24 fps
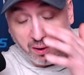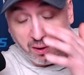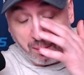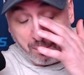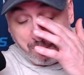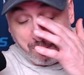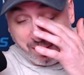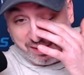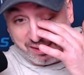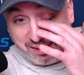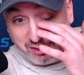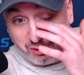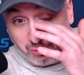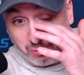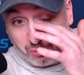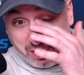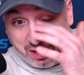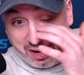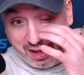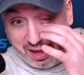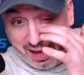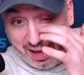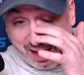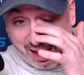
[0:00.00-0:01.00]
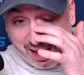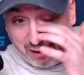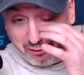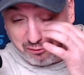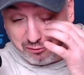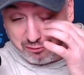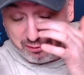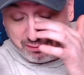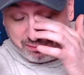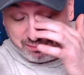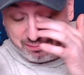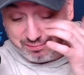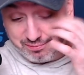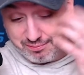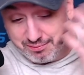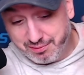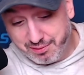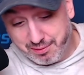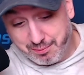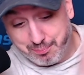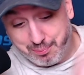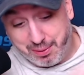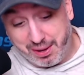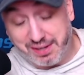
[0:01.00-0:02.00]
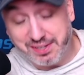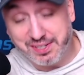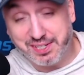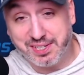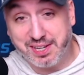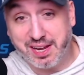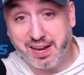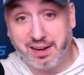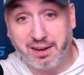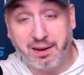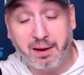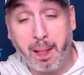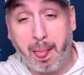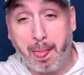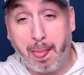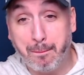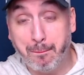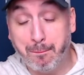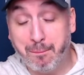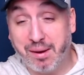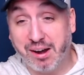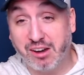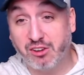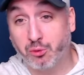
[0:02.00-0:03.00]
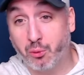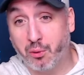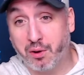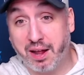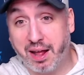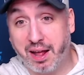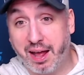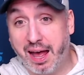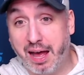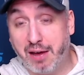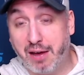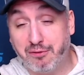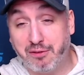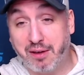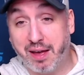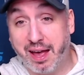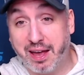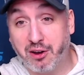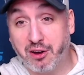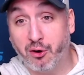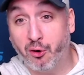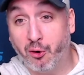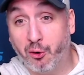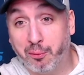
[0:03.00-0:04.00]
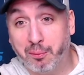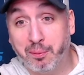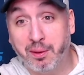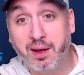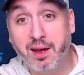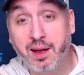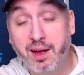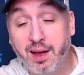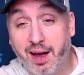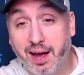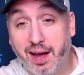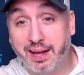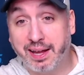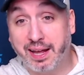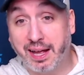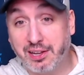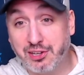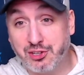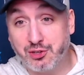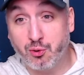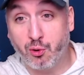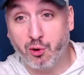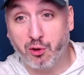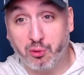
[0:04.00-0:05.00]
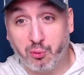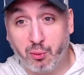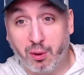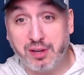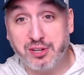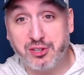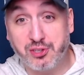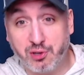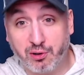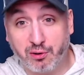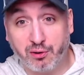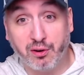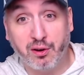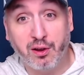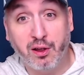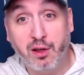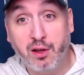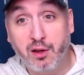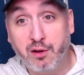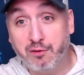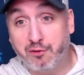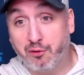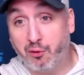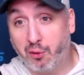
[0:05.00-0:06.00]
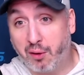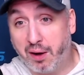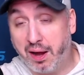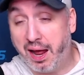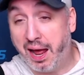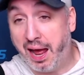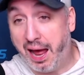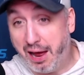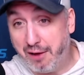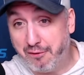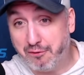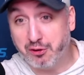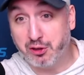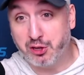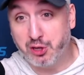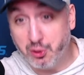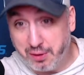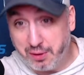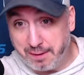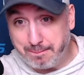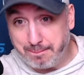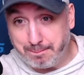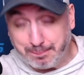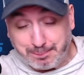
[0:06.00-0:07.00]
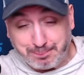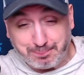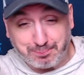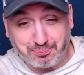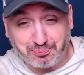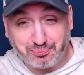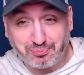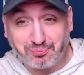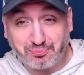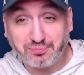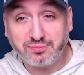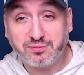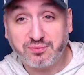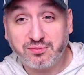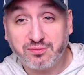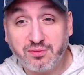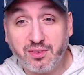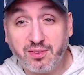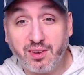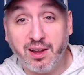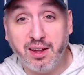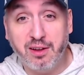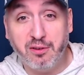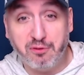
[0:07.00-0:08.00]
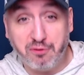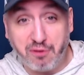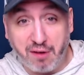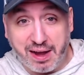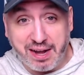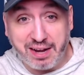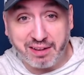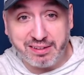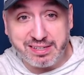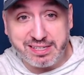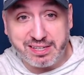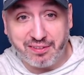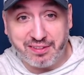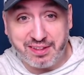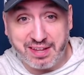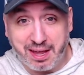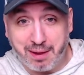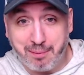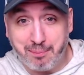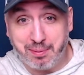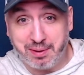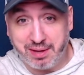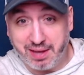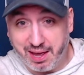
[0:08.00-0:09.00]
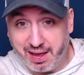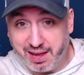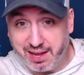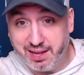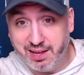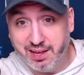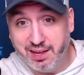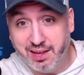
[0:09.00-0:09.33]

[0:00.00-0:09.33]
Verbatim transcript: minus one and a half Penn State, minus one and a half at home against Northwestern for a half a unit. And finally, to the NBA.